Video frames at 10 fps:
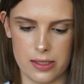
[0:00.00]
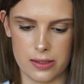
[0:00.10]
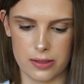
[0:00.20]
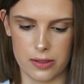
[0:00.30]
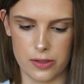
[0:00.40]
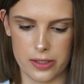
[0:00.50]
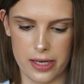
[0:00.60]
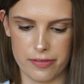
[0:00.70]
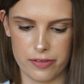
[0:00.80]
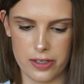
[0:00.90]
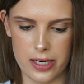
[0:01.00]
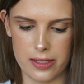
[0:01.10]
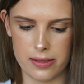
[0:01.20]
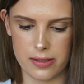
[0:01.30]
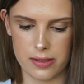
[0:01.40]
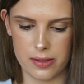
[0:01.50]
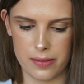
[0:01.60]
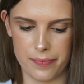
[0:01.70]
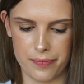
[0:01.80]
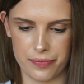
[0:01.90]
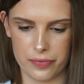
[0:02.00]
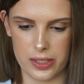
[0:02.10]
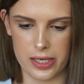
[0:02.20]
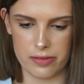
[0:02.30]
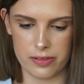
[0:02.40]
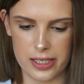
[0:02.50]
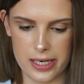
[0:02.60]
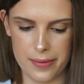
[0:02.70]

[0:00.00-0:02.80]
It's going to do that for us. Lovely.